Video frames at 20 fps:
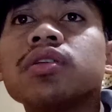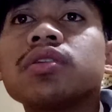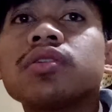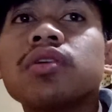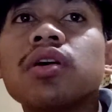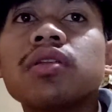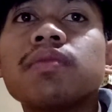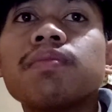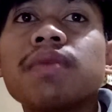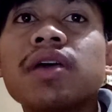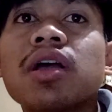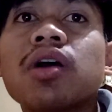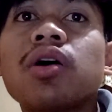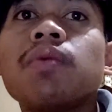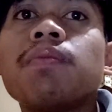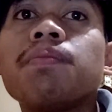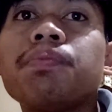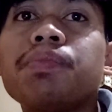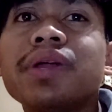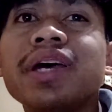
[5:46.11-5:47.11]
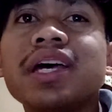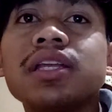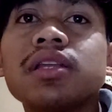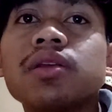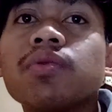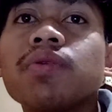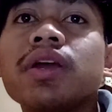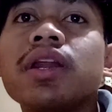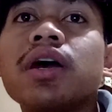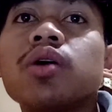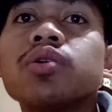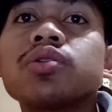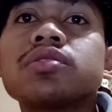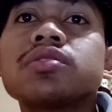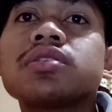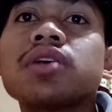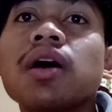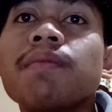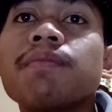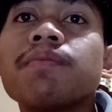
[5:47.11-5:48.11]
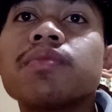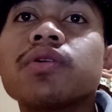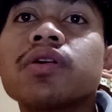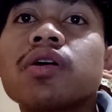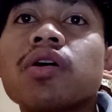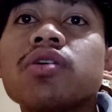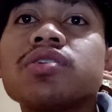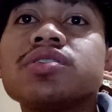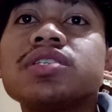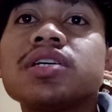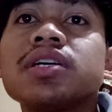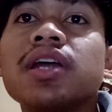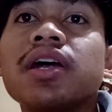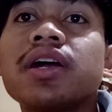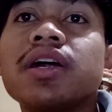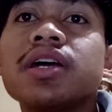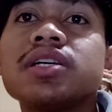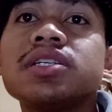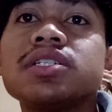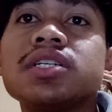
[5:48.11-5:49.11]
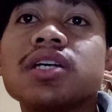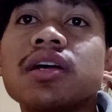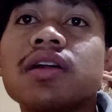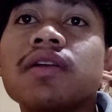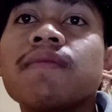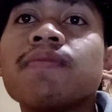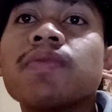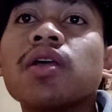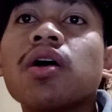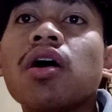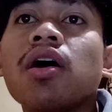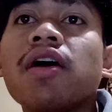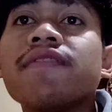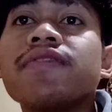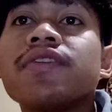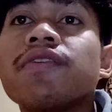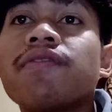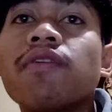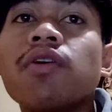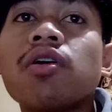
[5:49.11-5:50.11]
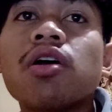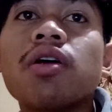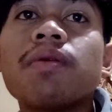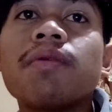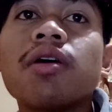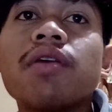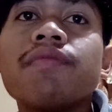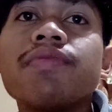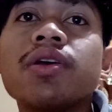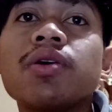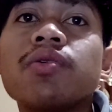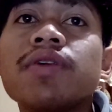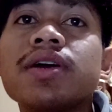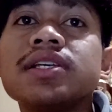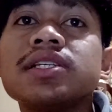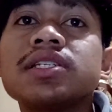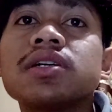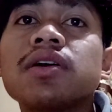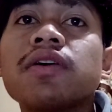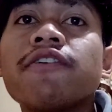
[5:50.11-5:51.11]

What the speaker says: not be complete without some consideration of the form under which